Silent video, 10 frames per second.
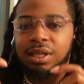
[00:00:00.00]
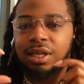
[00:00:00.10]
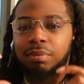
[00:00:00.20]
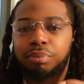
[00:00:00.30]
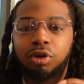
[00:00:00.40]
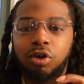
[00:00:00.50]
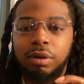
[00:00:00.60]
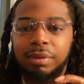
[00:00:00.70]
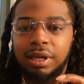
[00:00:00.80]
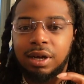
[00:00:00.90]
the
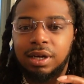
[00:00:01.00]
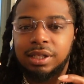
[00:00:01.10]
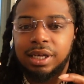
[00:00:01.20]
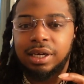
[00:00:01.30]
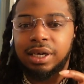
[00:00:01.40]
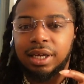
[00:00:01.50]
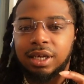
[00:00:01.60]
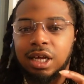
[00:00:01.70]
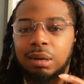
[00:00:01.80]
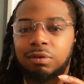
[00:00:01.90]
employment on there
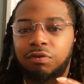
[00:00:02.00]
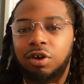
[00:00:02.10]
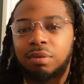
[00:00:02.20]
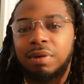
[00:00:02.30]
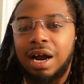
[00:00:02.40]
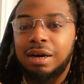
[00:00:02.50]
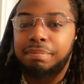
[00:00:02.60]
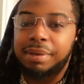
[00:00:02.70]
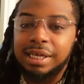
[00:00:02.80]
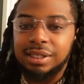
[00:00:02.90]
comes from our
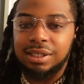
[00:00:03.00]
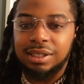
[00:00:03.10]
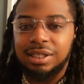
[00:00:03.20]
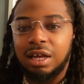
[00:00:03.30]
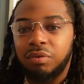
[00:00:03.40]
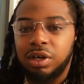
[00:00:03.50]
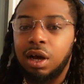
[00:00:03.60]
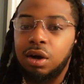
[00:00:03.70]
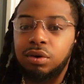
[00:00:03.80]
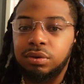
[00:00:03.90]
businesses that we
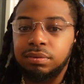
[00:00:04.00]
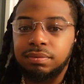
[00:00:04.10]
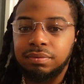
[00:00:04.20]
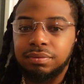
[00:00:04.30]
own.